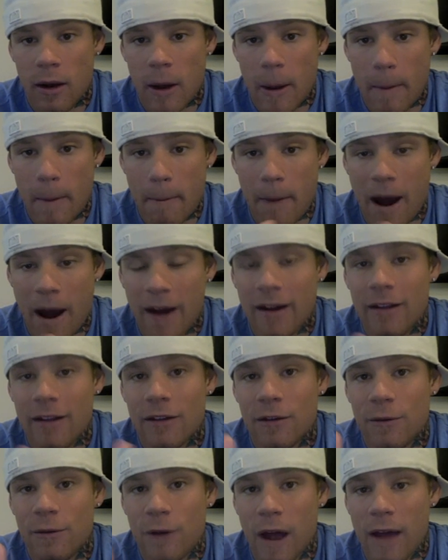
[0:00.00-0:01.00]

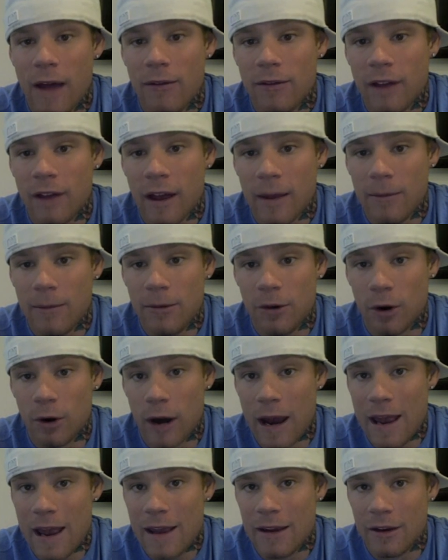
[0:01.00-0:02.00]
minus 5 times your
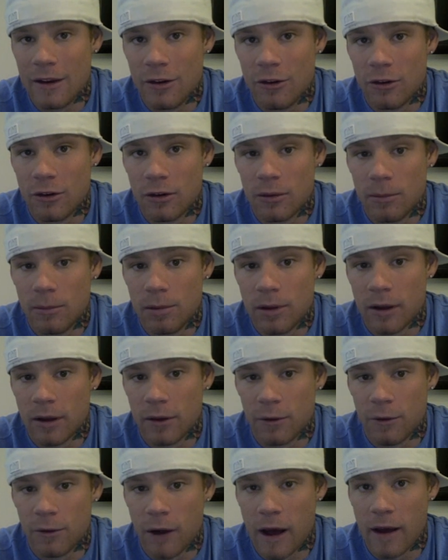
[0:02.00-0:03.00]
age plus
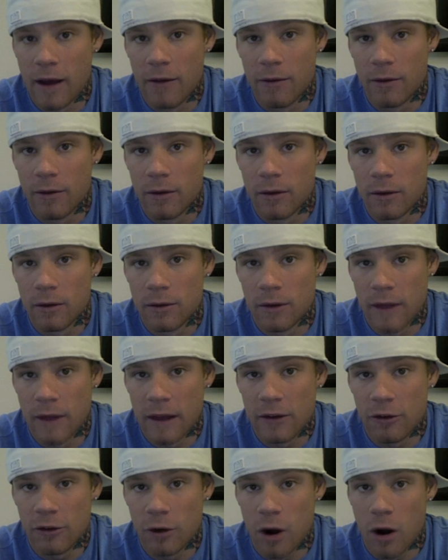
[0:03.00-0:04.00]
5. So
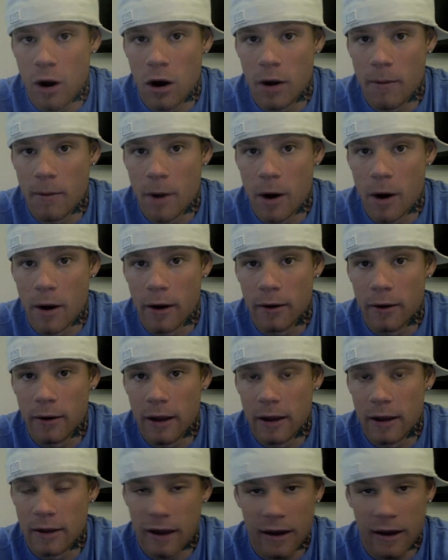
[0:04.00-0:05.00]
that's your RMR.
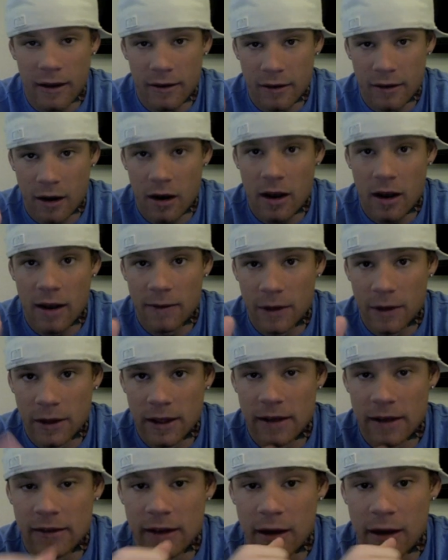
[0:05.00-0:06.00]
And like I said, I'll have the
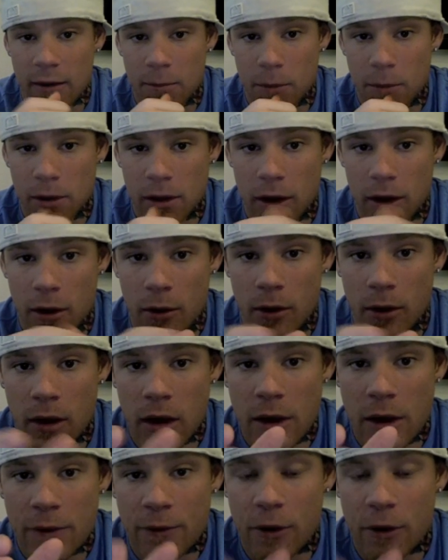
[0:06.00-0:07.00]
link down below.
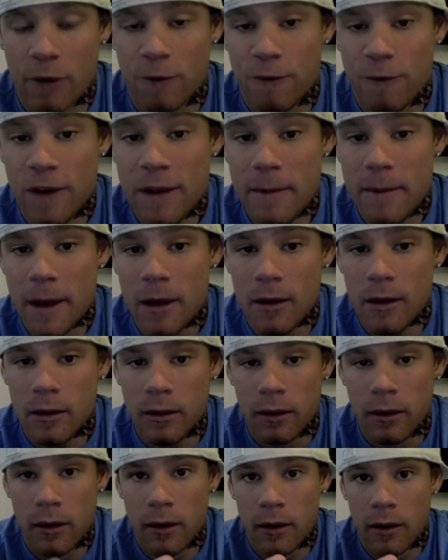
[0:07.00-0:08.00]
For a female,
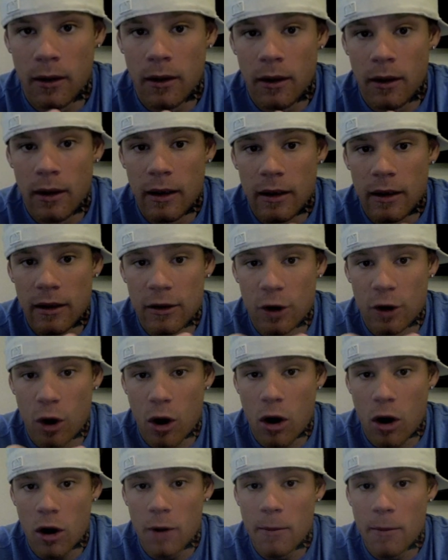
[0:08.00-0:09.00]
your
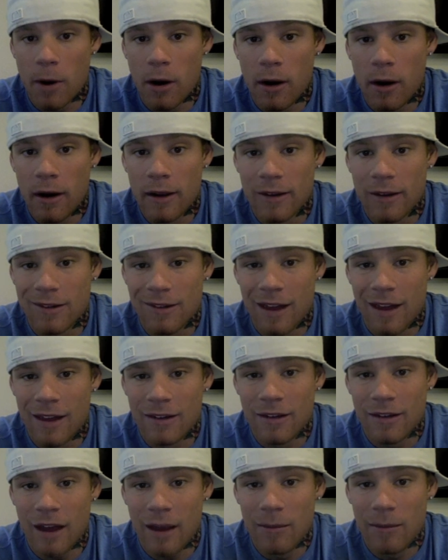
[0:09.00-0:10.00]
RMR is 10
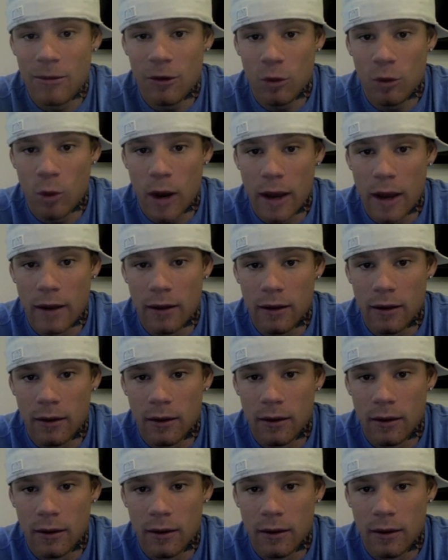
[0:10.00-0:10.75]
times your weight